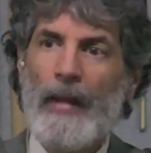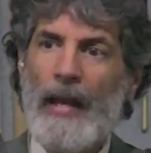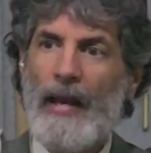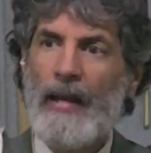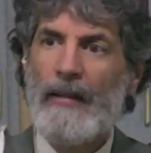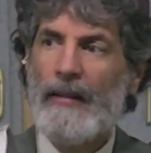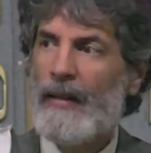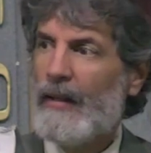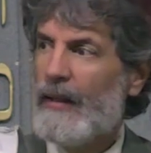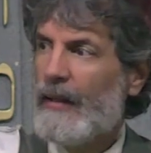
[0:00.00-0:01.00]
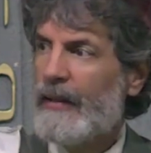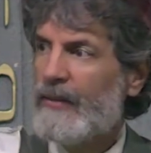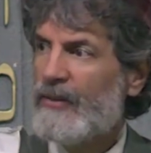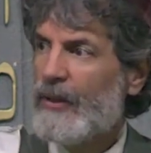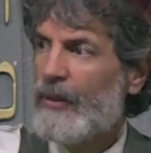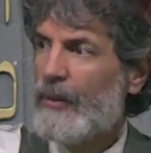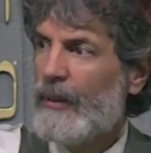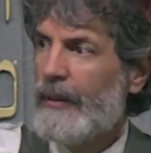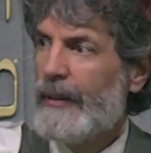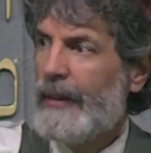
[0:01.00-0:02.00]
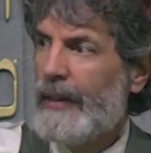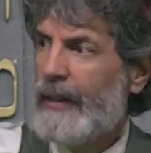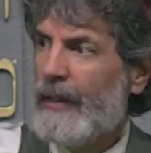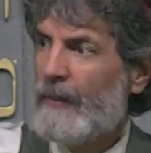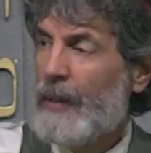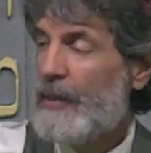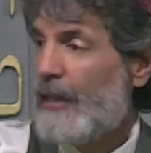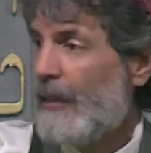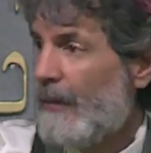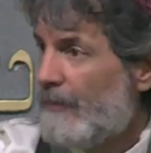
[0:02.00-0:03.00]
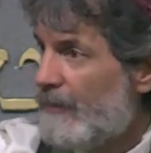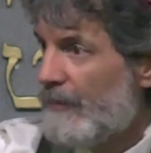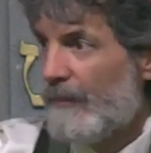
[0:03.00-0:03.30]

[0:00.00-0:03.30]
And, uh, and so uh, maybe he,